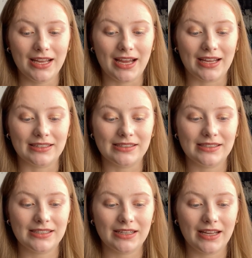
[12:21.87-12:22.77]

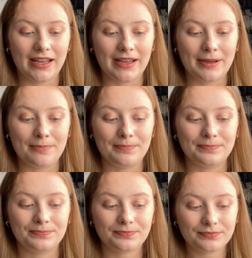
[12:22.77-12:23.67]
and
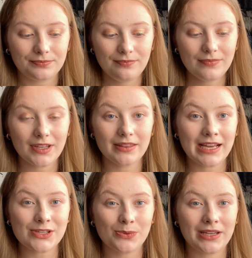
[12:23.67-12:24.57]

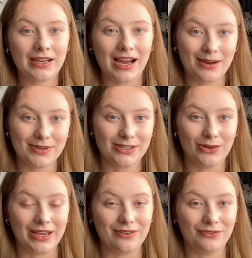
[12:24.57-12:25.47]
that's when I was
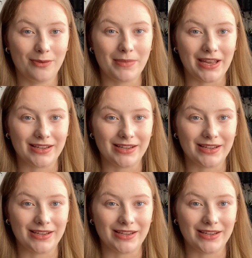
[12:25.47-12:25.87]
looking for me.